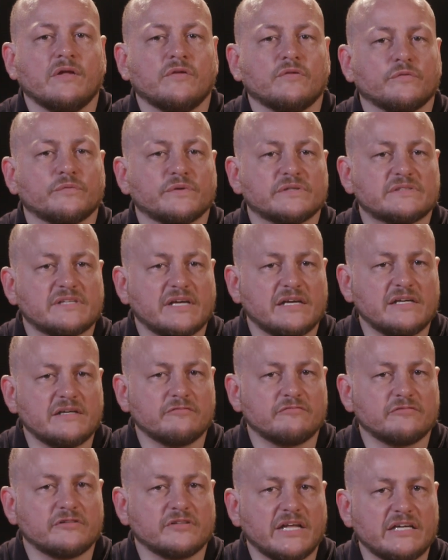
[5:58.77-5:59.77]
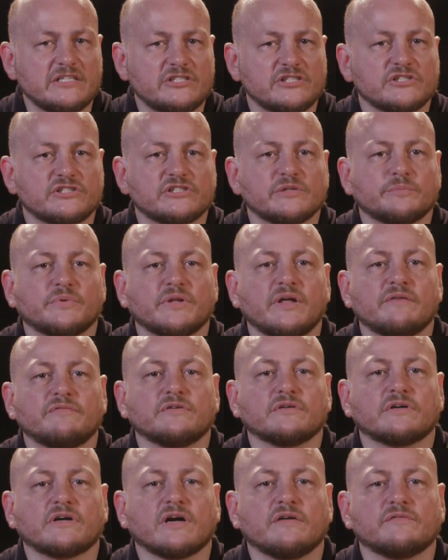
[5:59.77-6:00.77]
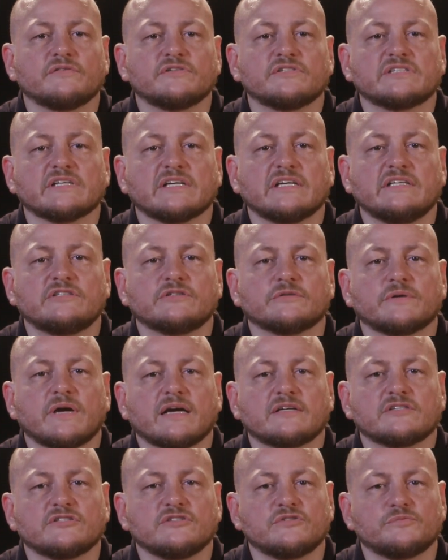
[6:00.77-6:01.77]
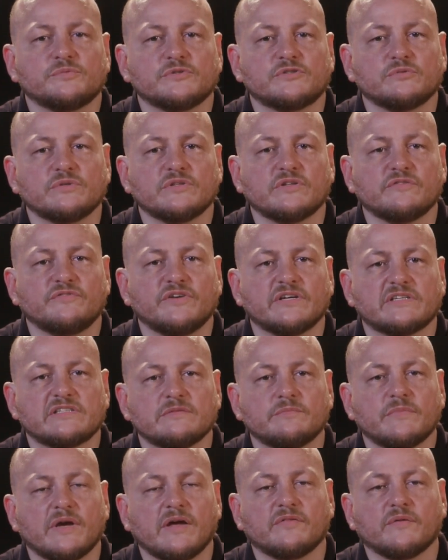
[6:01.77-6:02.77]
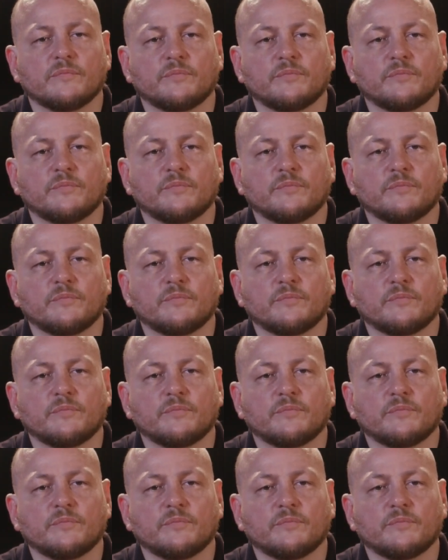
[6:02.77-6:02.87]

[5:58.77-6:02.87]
The relationship level covers interactions between the victim and the